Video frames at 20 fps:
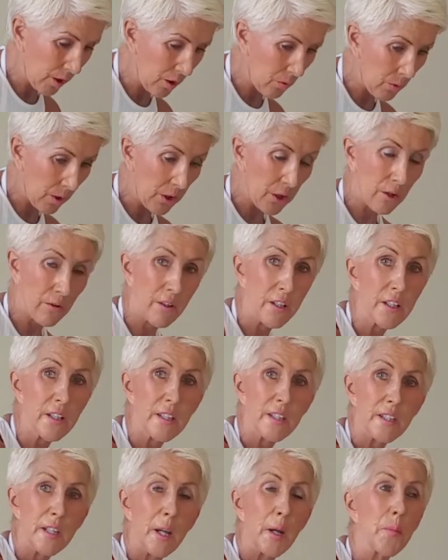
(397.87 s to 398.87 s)
you know, whether
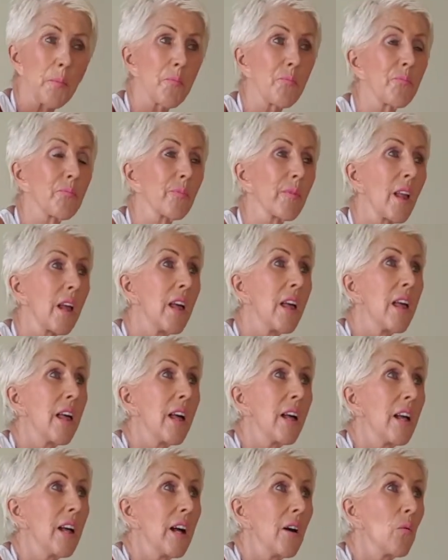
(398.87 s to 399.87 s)
it's
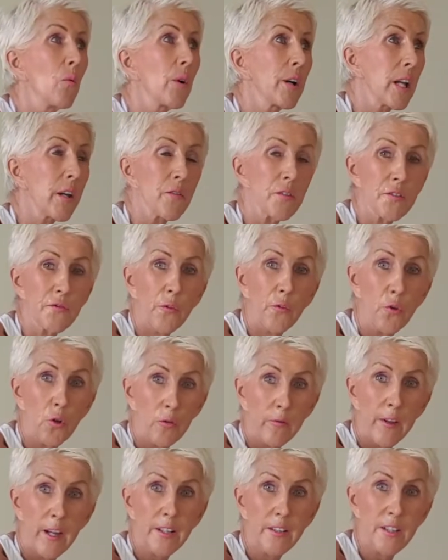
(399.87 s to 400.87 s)
whatever
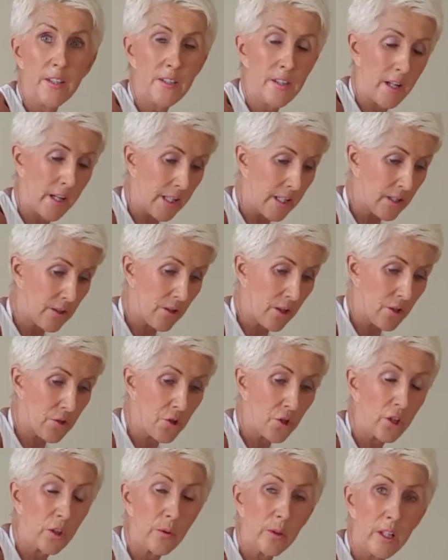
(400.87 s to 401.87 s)
sport of exercise I
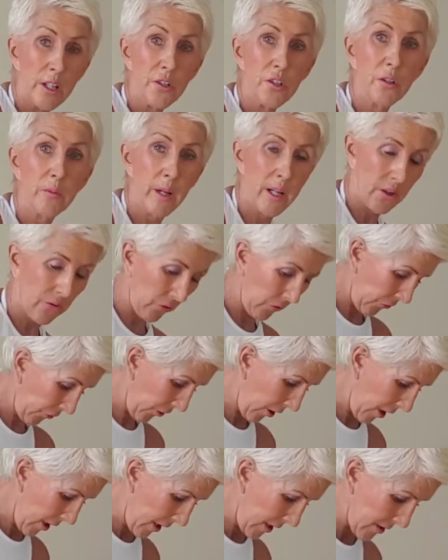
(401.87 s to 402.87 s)
do, and I do
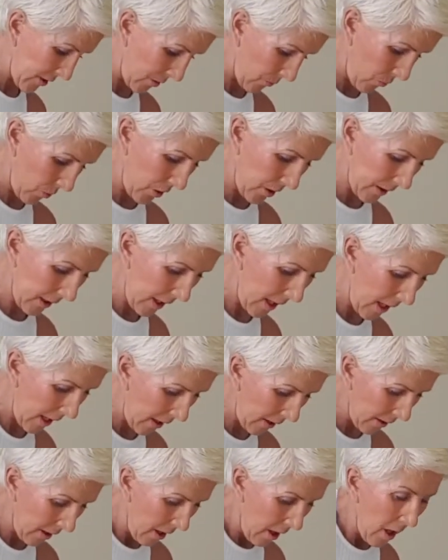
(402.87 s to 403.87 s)
exercise and work
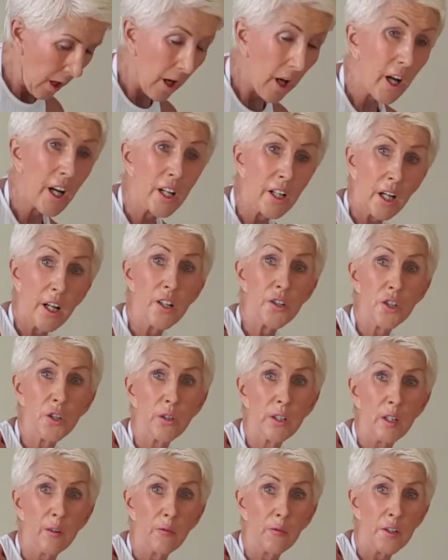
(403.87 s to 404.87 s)
out. I do
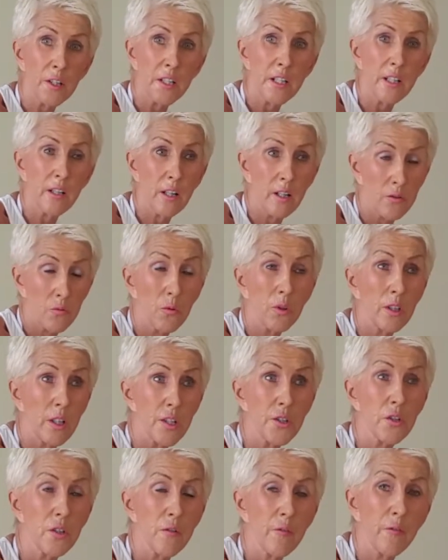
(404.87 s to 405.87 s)
it every day. Oh, well, I
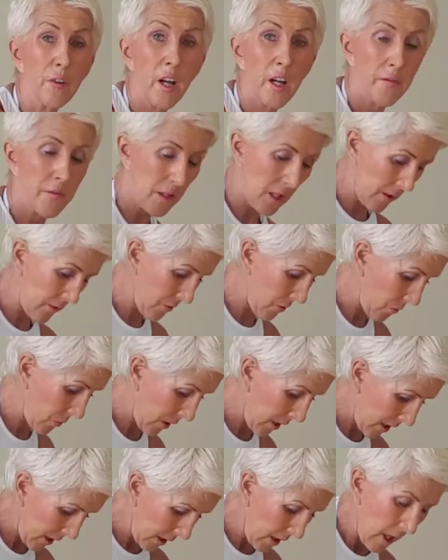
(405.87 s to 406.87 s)
do it 5 days a
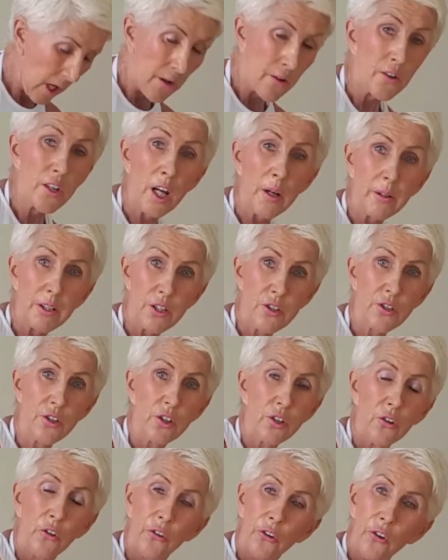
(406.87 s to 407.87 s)
week. No
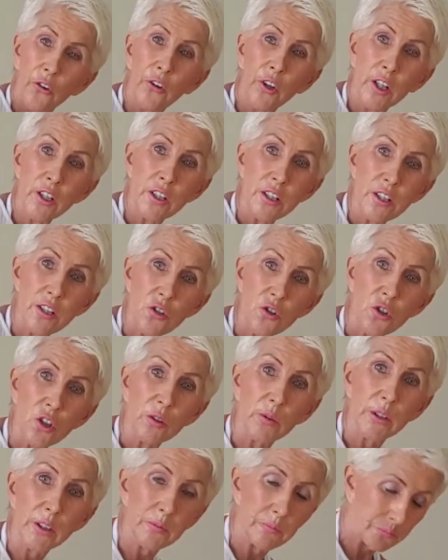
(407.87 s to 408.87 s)
excuses, I just
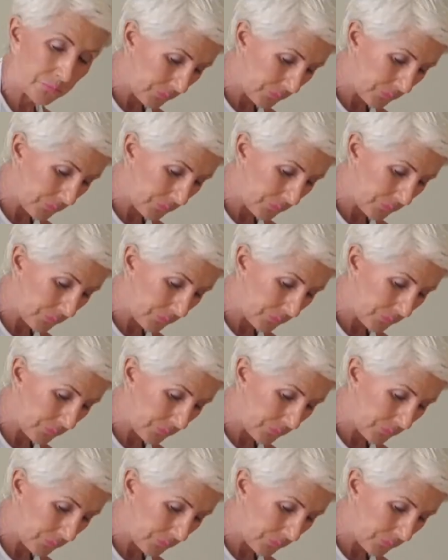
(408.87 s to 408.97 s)
do it.